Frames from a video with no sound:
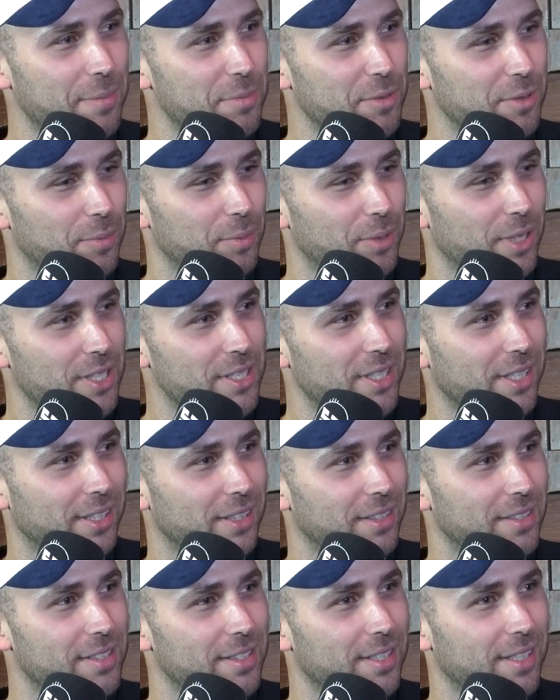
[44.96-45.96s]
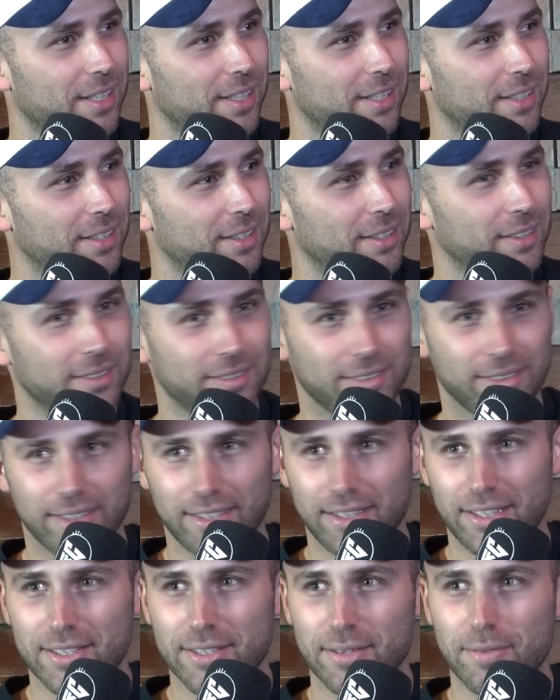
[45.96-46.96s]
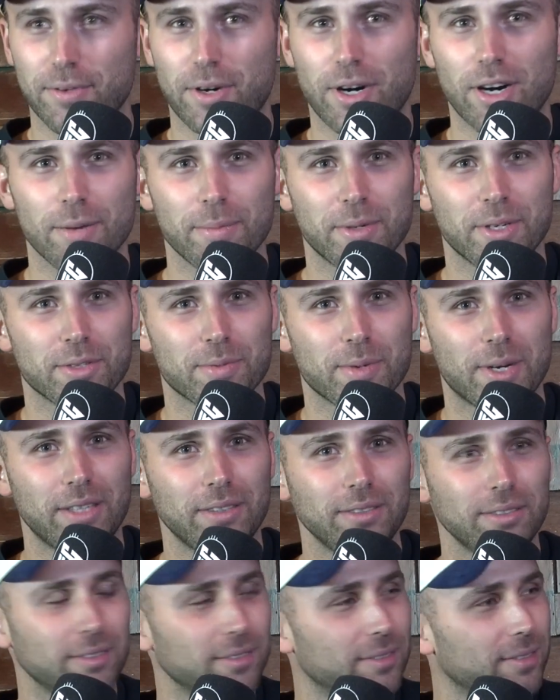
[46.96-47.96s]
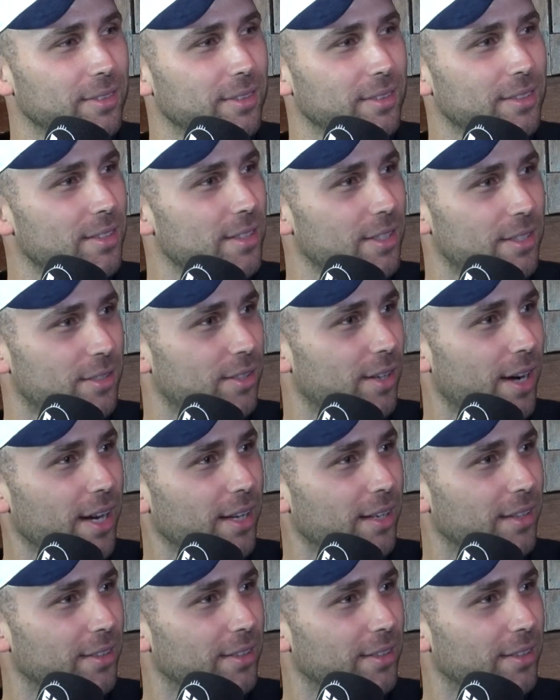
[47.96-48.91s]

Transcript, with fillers: an absolute pleasure. And uh, in this environment as well, it's great.